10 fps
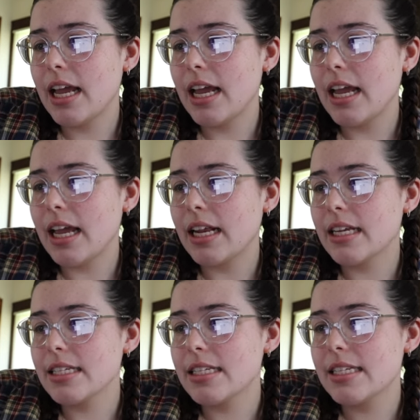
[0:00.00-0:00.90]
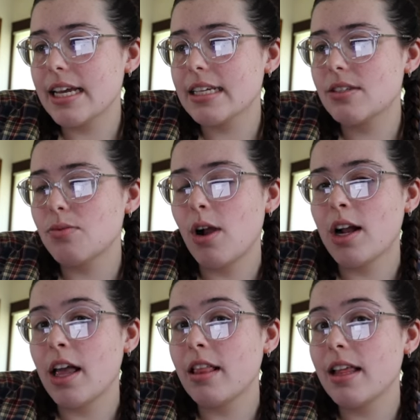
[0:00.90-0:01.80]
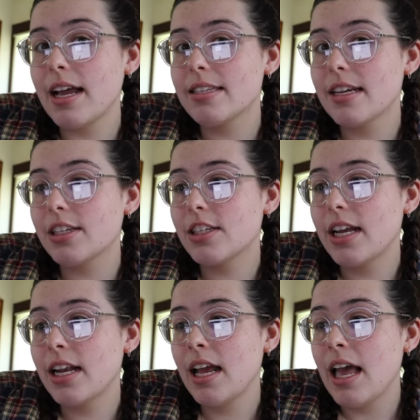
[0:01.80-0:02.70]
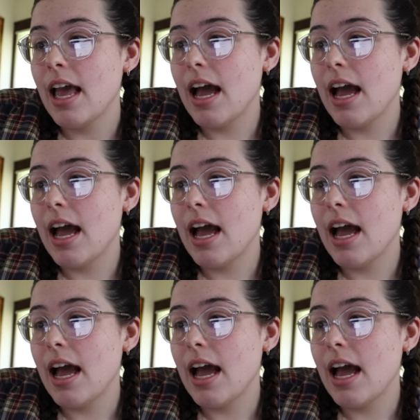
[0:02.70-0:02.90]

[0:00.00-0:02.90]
and 6 wrong on the last section.